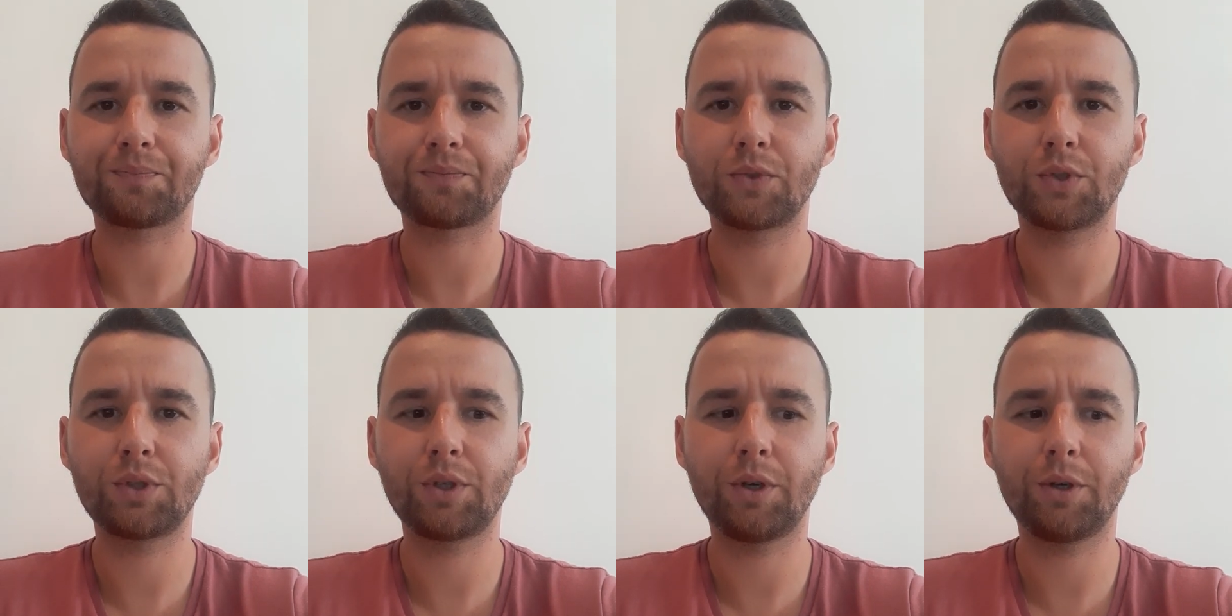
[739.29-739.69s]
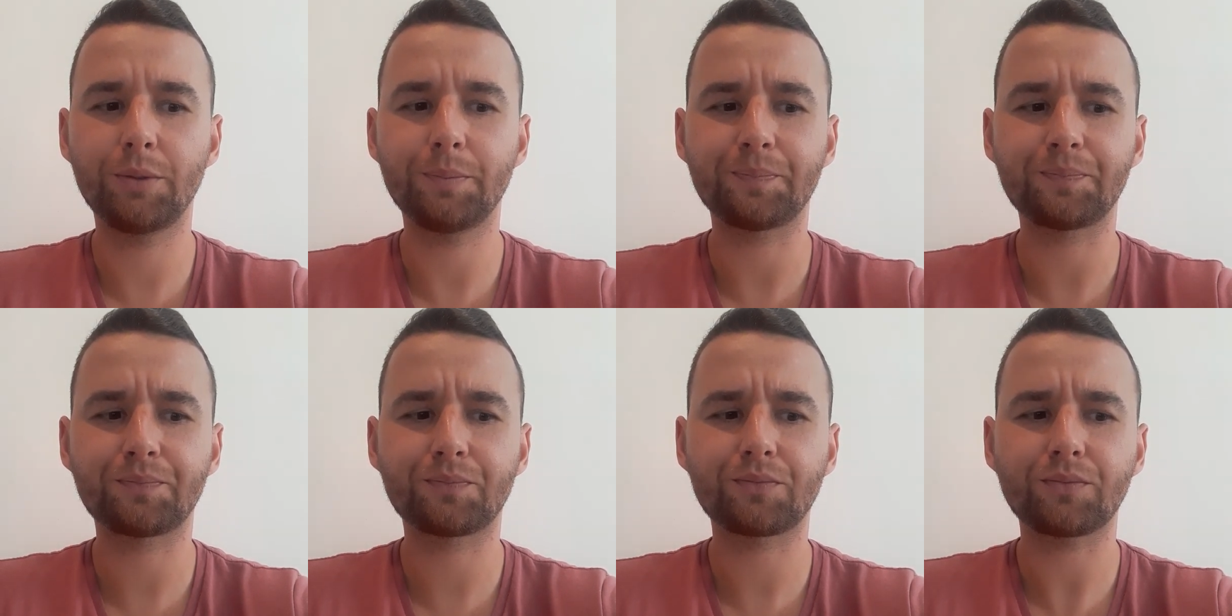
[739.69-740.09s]

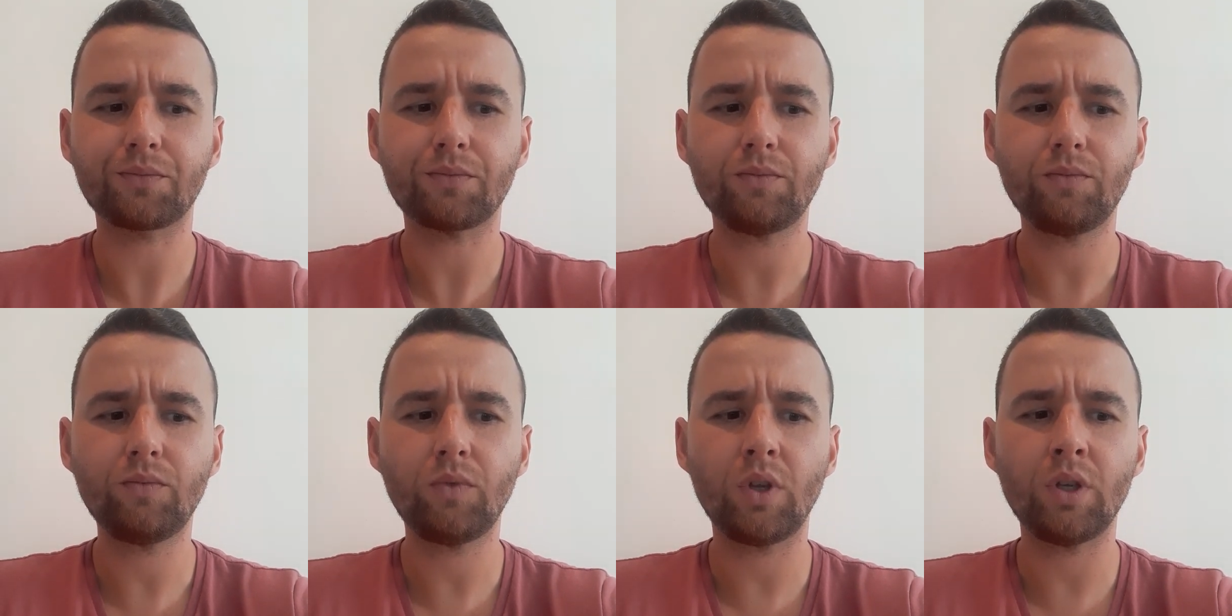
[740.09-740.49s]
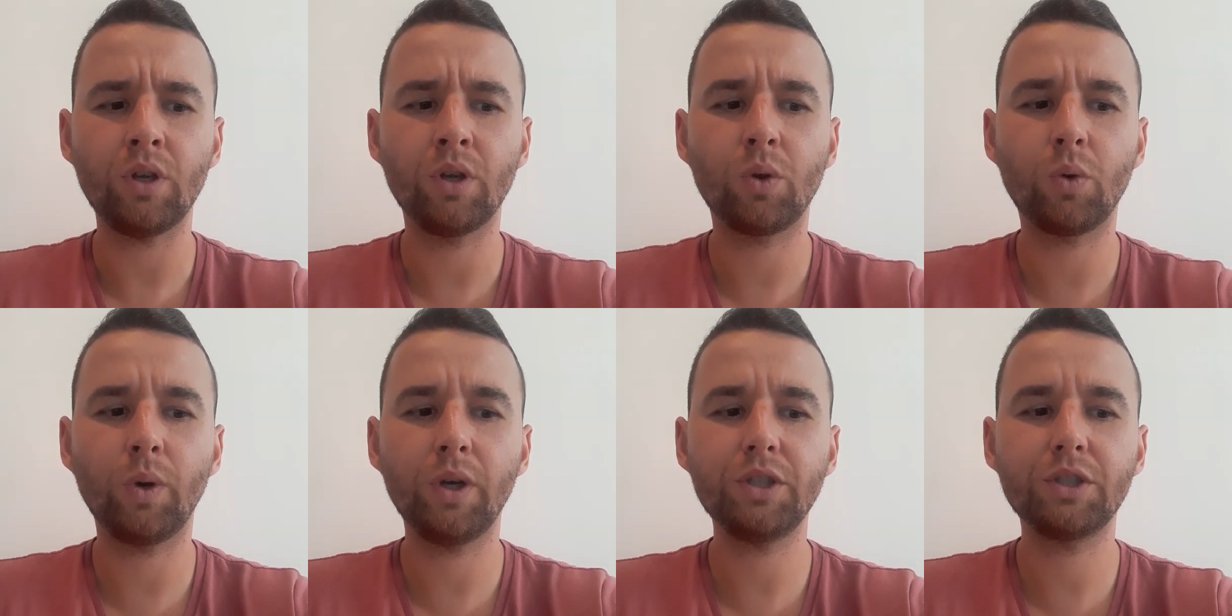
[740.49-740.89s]
So
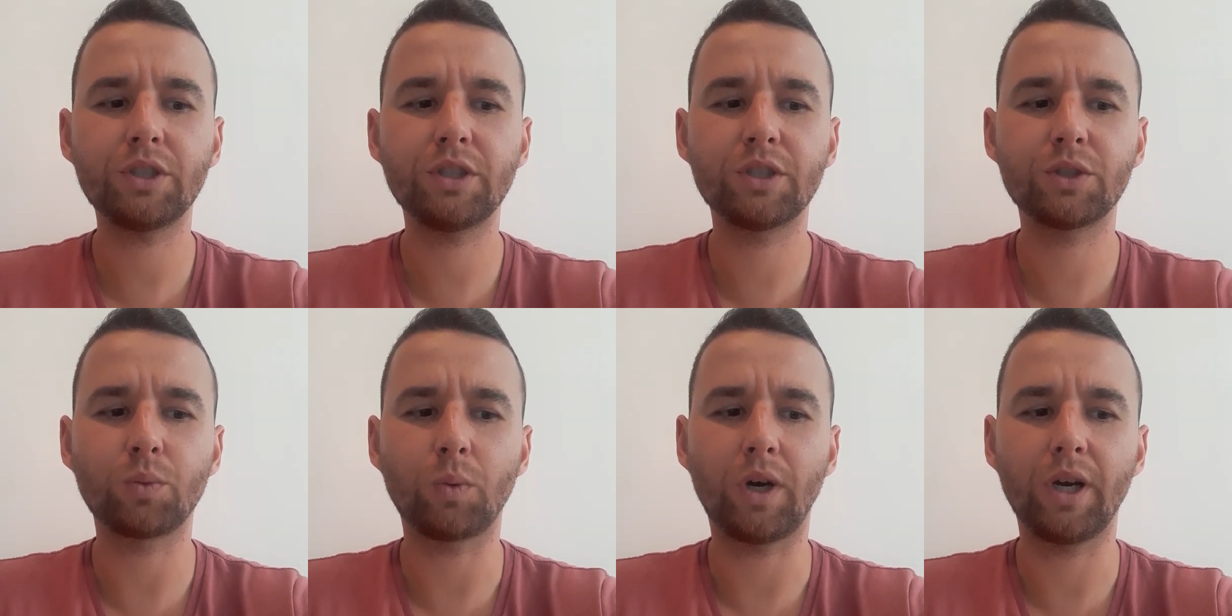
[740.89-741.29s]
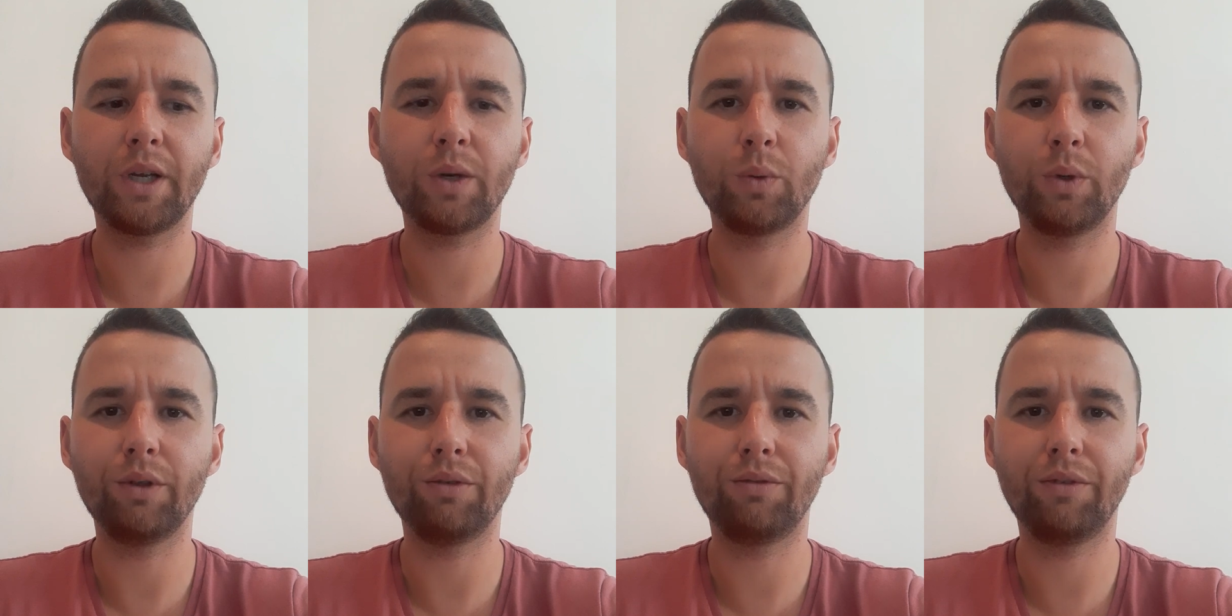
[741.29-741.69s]
the question is, why
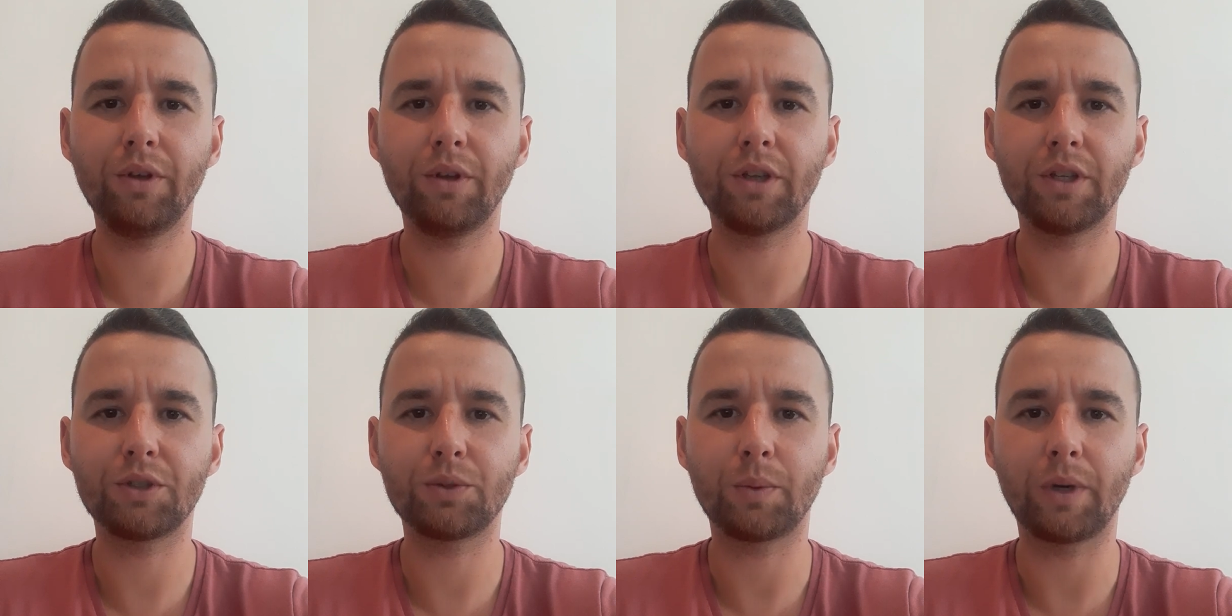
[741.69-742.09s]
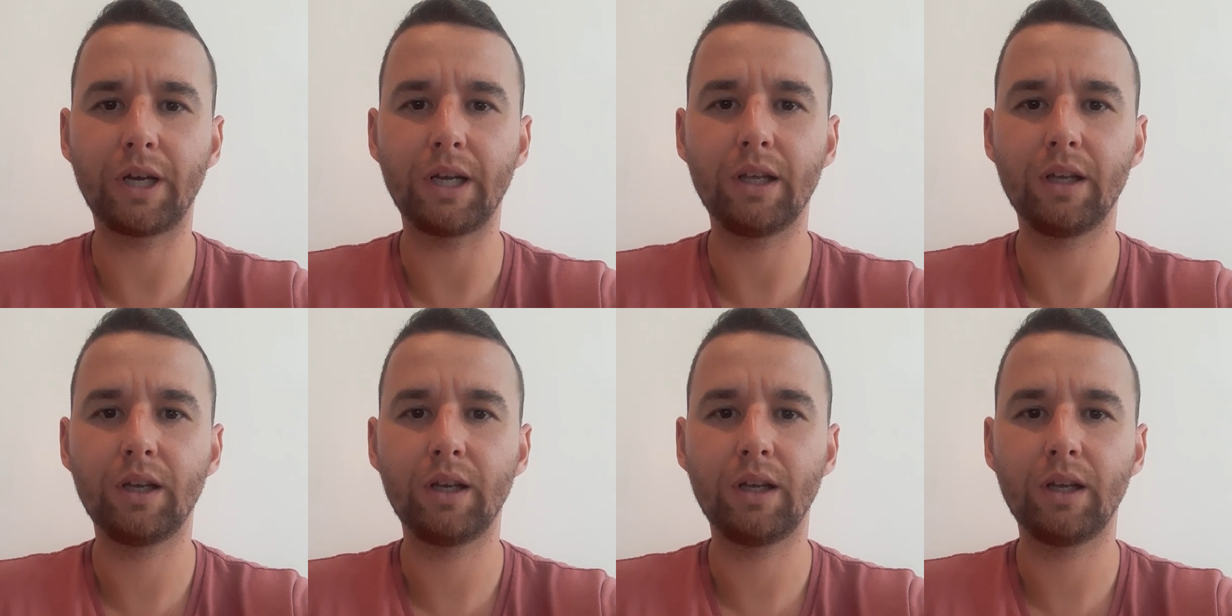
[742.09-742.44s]
do we feel this way?